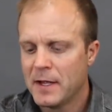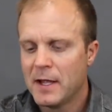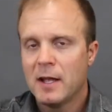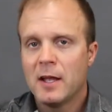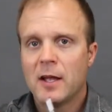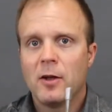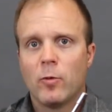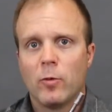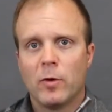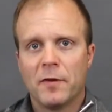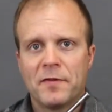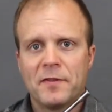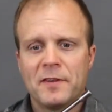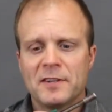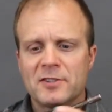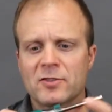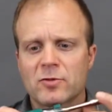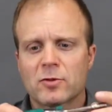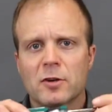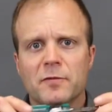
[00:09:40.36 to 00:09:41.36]
With this
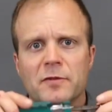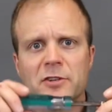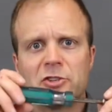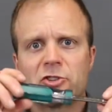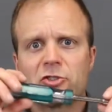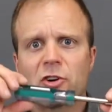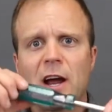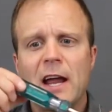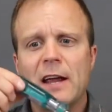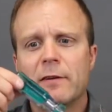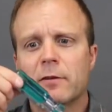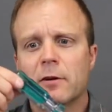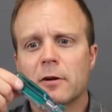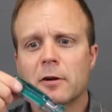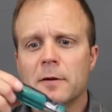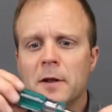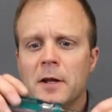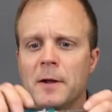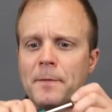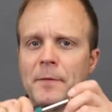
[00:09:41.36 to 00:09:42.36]
sort of a driver,
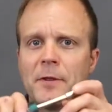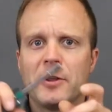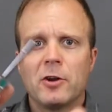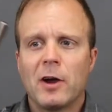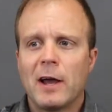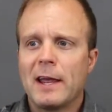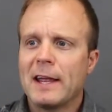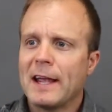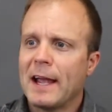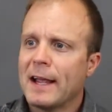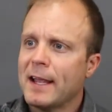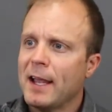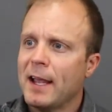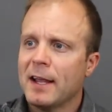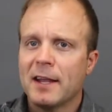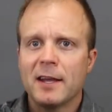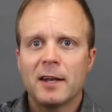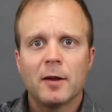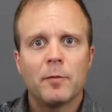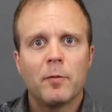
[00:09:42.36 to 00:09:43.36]
you know, I can't
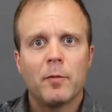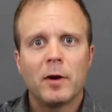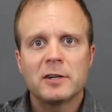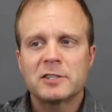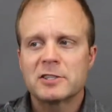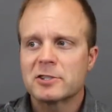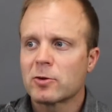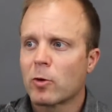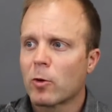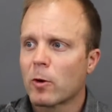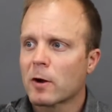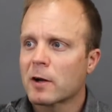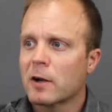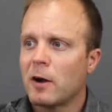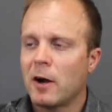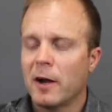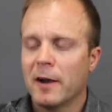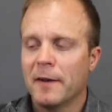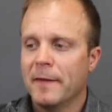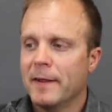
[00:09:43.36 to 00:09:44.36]
get much torque
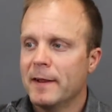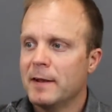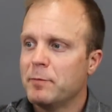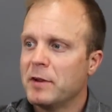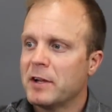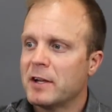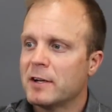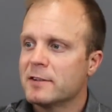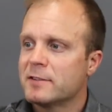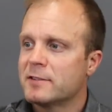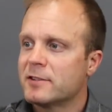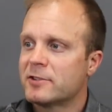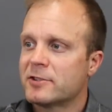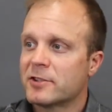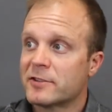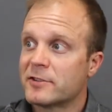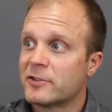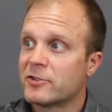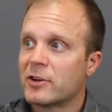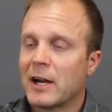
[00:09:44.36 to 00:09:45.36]
on it because it's just
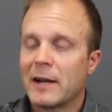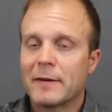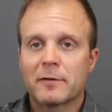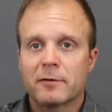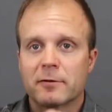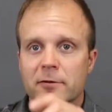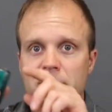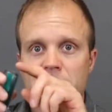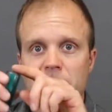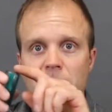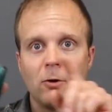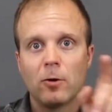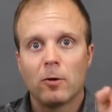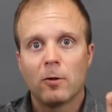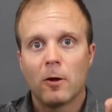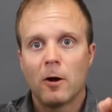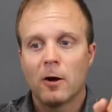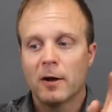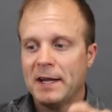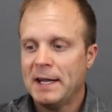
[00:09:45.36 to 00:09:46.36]
a driver. There's no
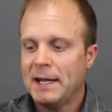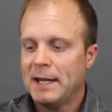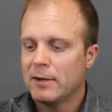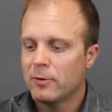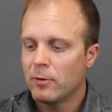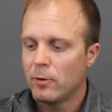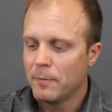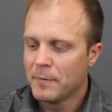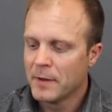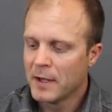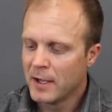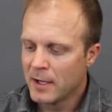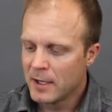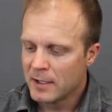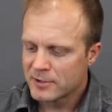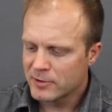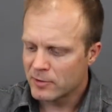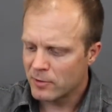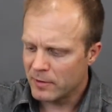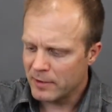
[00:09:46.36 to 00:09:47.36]
long handle.
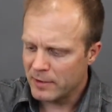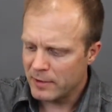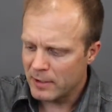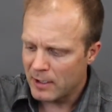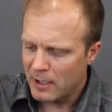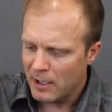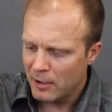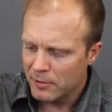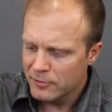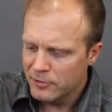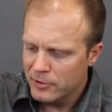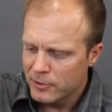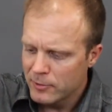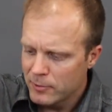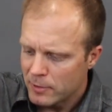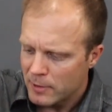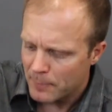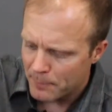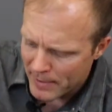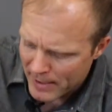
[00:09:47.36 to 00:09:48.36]
So I'll do
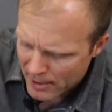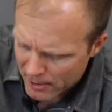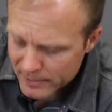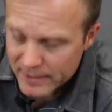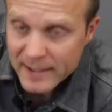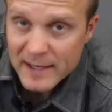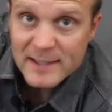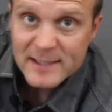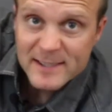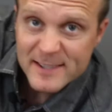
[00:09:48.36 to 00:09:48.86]
about as